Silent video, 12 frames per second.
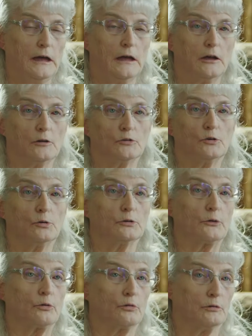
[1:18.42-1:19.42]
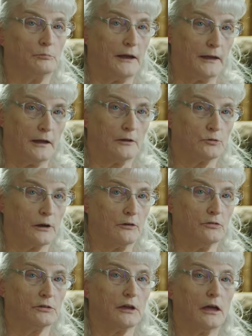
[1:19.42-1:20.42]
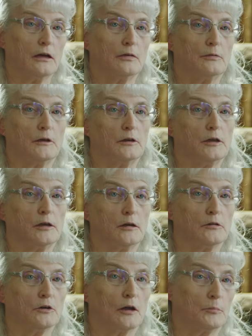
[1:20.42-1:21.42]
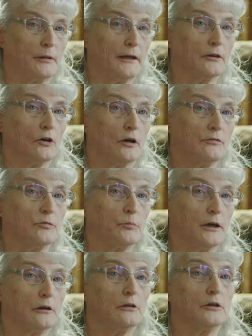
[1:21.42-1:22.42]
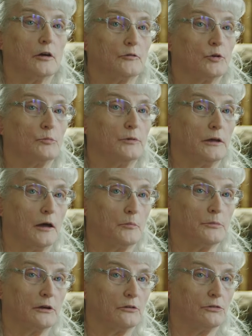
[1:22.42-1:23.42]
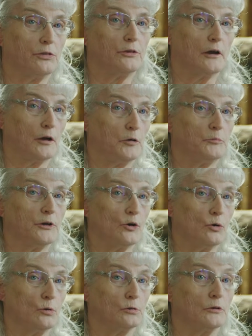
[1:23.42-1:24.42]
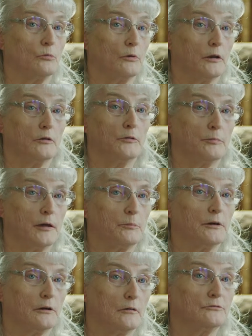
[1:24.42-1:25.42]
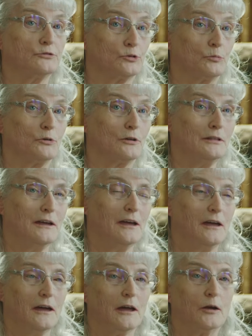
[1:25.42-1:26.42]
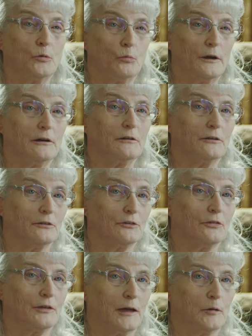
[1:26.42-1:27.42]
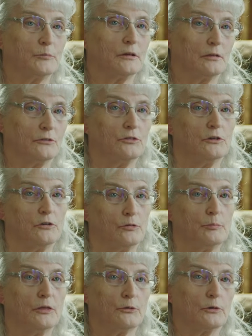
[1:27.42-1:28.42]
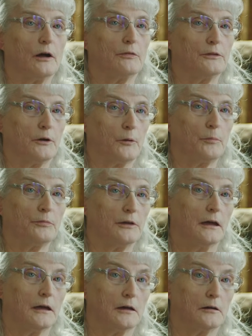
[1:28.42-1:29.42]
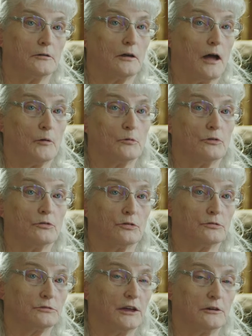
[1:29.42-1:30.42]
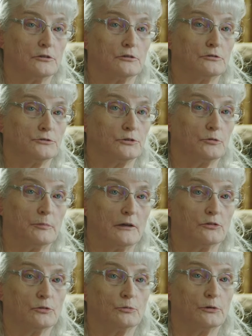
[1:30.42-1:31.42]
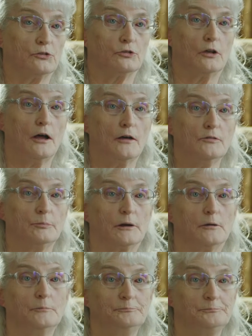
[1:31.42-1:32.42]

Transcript: and told her my address. And then he got a blanket off the bed and covered me up because he thought I'd be cold and wanted to make me comfortable and waited until the ambulance and his mother got there. And I was taken to Mat-Su Regional Hospital.